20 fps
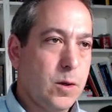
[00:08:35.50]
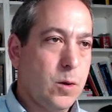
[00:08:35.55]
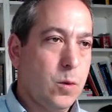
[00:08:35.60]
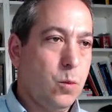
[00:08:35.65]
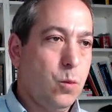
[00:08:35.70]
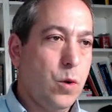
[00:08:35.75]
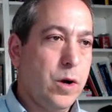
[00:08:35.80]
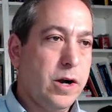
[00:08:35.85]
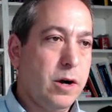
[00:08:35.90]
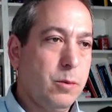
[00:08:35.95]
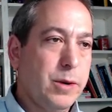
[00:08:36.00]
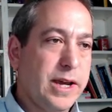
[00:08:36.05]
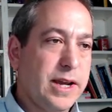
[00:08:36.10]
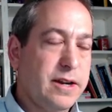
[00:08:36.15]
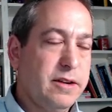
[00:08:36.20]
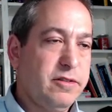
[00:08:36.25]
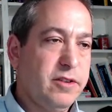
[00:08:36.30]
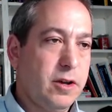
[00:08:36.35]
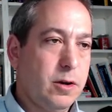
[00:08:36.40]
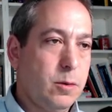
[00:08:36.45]
What are we going
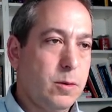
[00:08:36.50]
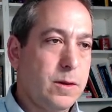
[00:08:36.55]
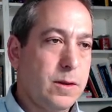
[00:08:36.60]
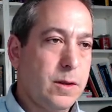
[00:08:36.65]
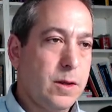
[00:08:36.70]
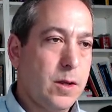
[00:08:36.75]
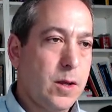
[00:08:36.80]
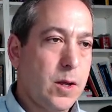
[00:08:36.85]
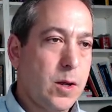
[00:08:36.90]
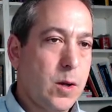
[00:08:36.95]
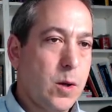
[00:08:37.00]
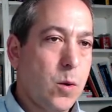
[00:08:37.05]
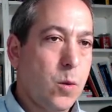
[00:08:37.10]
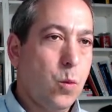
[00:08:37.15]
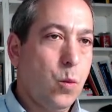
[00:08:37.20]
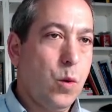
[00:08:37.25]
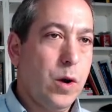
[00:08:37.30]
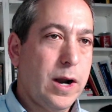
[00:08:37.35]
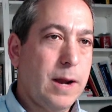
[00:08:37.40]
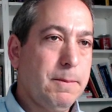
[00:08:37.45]
to do?
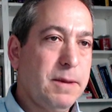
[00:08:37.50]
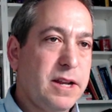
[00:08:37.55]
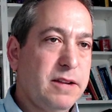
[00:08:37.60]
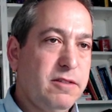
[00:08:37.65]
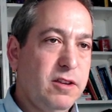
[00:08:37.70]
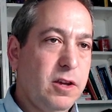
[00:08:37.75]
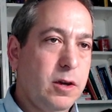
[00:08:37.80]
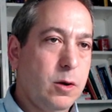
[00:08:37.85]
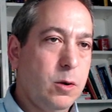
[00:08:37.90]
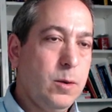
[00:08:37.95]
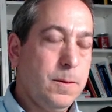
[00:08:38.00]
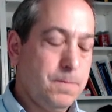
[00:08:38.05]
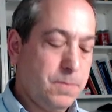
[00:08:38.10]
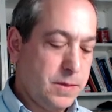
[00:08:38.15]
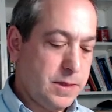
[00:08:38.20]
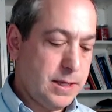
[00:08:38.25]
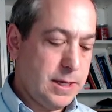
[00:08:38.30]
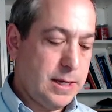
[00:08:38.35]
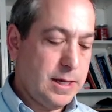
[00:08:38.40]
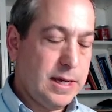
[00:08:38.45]
What I'm going to do
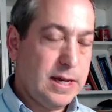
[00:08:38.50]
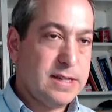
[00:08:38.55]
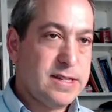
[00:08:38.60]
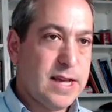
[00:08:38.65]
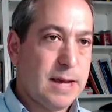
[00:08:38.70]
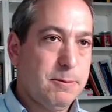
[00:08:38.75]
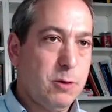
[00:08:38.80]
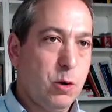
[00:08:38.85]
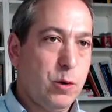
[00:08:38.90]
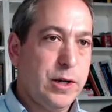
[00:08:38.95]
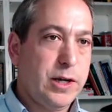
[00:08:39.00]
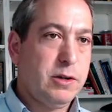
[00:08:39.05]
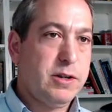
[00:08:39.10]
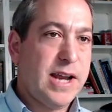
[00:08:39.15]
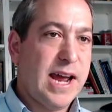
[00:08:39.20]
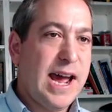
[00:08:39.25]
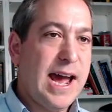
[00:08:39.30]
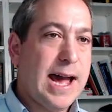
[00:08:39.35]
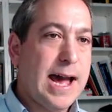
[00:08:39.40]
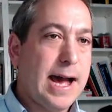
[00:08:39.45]
is I'm going
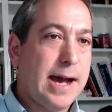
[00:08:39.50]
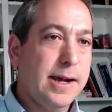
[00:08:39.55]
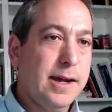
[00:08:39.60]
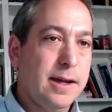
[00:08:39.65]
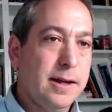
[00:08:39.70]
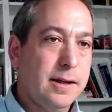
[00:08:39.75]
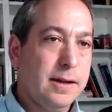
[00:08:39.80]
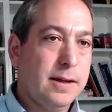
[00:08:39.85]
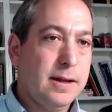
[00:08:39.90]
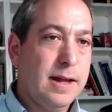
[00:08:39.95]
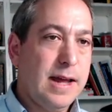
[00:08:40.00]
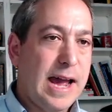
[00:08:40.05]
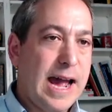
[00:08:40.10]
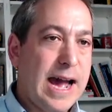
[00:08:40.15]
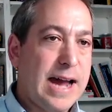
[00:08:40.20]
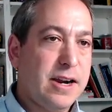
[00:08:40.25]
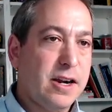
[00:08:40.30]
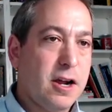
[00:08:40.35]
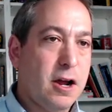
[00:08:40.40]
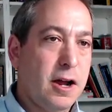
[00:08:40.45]
to
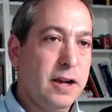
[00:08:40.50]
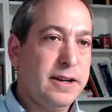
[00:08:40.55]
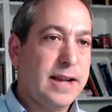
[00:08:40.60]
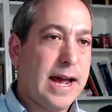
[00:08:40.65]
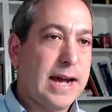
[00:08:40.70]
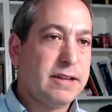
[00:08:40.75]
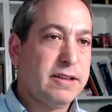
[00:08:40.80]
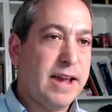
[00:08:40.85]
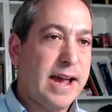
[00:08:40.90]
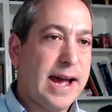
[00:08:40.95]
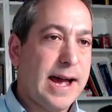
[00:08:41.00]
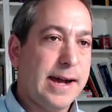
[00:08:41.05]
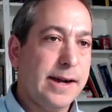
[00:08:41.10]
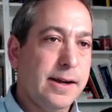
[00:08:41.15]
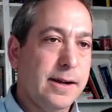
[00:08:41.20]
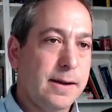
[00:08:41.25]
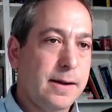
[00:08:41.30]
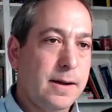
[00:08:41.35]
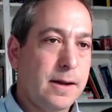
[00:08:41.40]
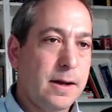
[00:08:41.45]
add a contact
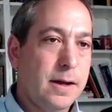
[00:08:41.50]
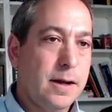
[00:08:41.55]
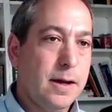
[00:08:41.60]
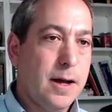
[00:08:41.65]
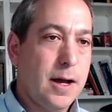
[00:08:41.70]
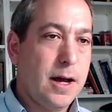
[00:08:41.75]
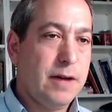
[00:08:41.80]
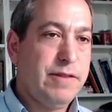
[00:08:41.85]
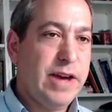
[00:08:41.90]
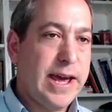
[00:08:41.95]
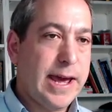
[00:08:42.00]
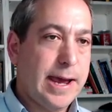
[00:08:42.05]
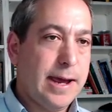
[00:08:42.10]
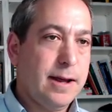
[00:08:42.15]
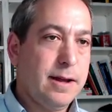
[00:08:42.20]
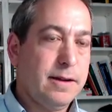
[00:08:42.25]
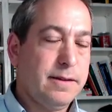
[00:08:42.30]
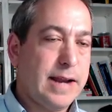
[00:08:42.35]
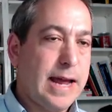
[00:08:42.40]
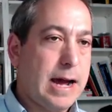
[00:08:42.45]
tag of A
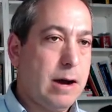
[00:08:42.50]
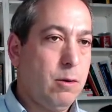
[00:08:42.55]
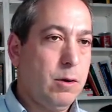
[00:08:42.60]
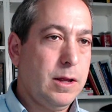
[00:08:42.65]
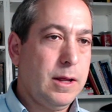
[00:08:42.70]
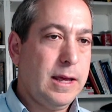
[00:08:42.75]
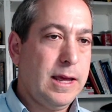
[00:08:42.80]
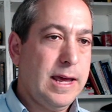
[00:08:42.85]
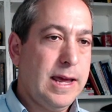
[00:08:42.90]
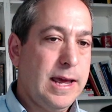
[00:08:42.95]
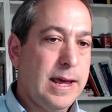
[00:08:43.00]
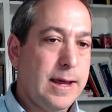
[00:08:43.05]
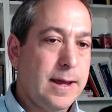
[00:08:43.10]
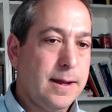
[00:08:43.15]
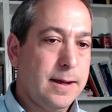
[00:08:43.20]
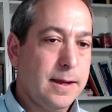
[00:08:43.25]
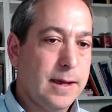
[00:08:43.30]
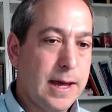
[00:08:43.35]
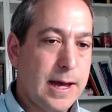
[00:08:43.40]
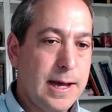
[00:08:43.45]
now.
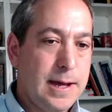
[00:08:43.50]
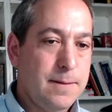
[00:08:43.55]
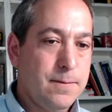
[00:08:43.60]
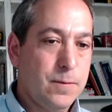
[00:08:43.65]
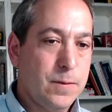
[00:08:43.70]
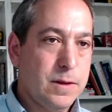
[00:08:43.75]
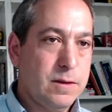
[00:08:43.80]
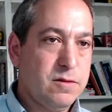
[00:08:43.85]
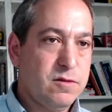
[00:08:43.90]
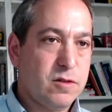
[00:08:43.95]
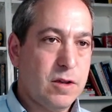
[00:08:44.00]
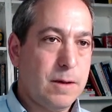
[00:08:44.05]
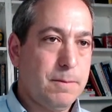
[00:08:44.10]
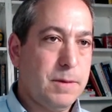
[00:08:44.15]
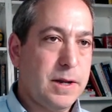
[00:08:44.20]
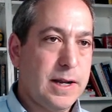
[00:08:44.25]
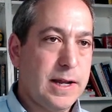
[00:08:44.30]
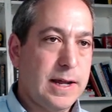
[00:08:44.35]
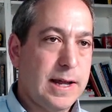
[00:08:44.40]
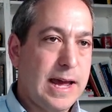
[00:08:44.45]
Okay, so I'm
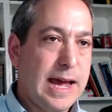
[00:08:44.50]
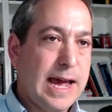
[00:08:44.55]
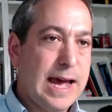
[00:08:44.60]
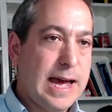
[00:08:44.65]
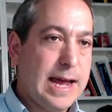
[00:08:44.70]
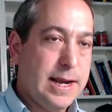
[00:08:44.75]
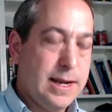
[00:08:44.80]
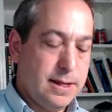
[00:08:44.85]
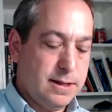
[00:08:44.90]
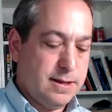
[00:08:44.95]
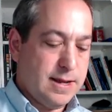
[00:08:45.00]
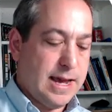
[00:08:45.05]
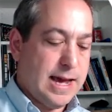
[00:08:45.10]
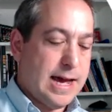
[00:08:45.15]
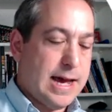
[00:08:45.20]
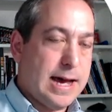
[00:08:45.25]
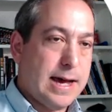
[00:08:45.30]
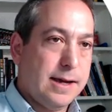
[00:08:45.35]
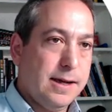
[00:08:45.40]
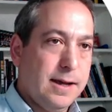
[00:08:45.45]
going to add
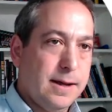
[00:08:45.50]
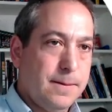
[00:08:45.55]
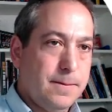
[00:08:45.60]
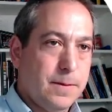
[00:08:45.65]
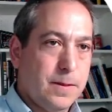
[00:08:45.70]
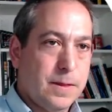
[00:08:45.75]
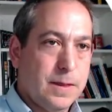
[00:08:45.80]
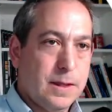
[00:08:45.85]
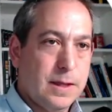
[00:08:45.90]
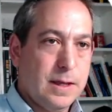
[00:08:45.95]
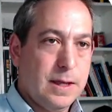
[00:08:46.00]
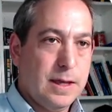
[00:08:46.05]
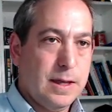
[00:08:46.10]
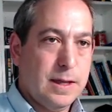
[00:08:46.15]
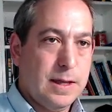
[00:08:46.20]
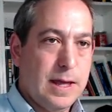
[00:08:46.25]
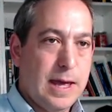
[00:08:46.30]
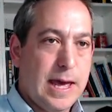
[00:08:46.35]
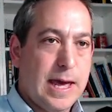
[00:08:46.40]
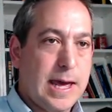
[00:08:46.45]
tag
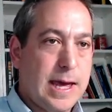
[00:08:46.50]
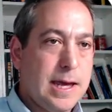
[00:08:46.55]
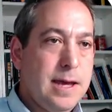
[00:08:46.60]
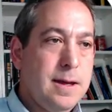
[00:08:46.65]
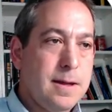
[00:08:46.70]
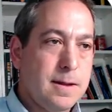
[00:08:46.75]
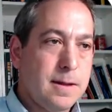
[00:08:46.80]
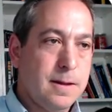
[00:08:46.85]
A.